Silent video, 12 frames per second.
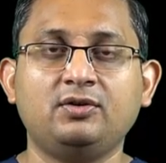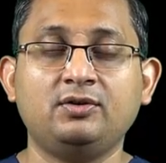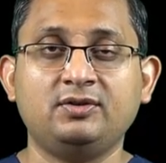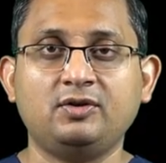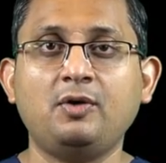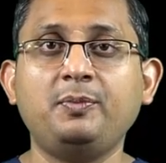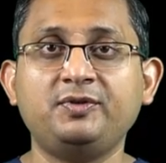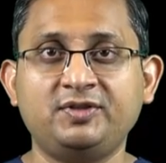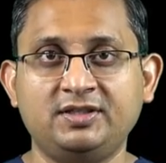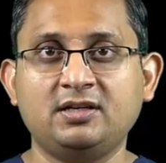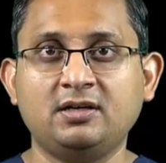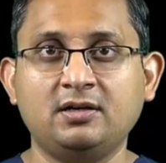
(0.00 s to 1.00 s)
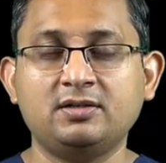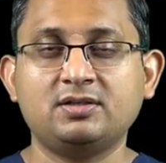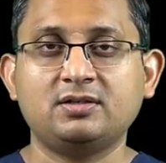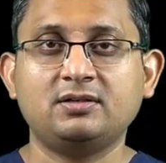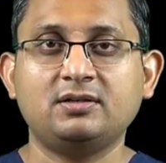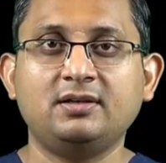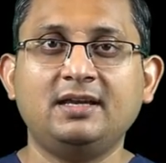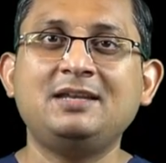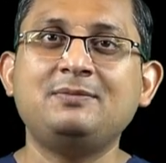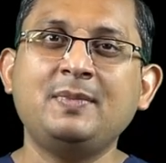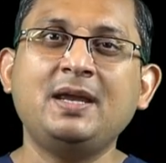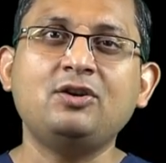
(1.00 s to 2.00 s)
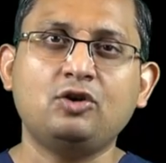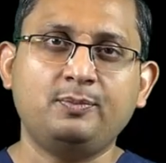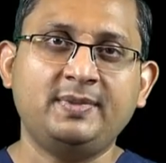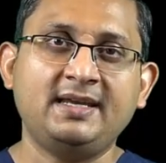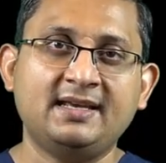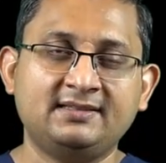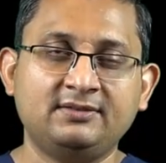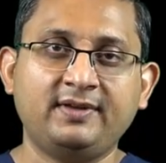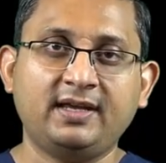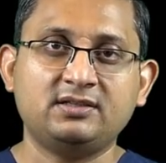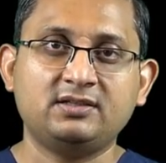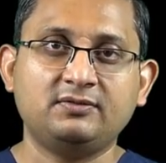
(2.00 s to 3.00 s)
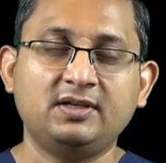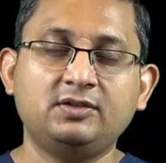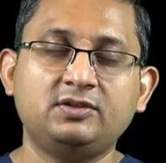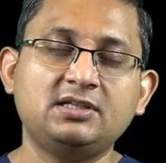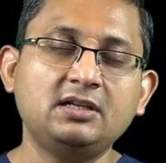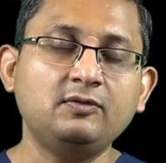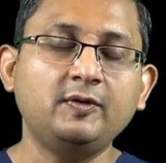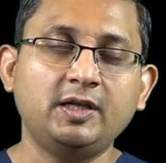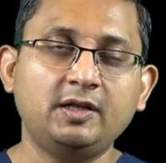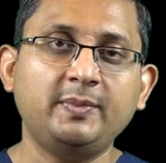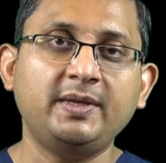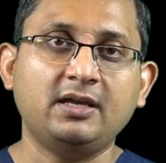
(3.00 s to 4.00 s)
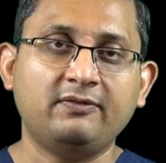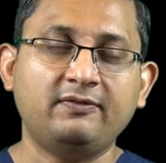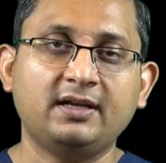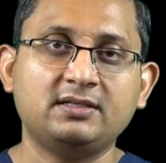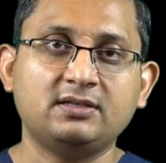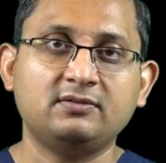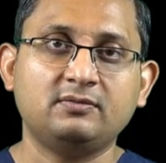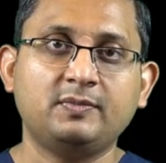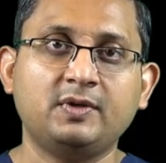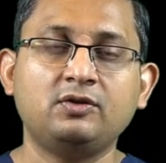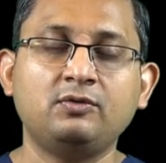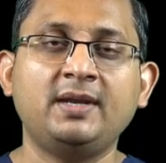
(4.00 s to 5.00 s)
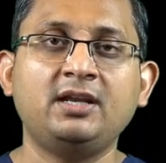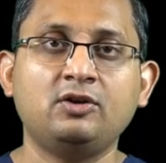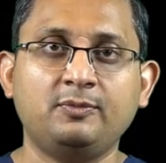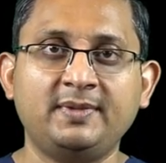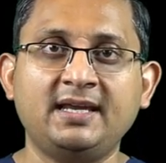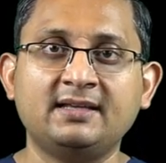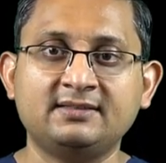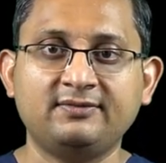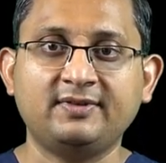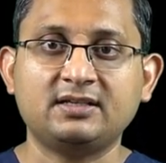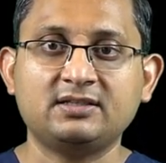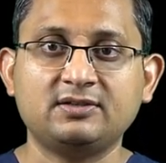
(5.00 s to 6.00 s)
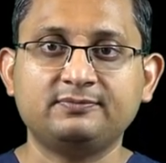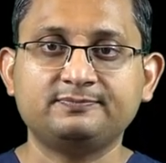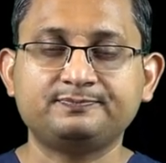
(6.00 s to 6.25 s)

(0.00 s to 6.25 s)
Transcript: on an opposite arch, it may not be as effective. It still will be effective, but it may not be as effective.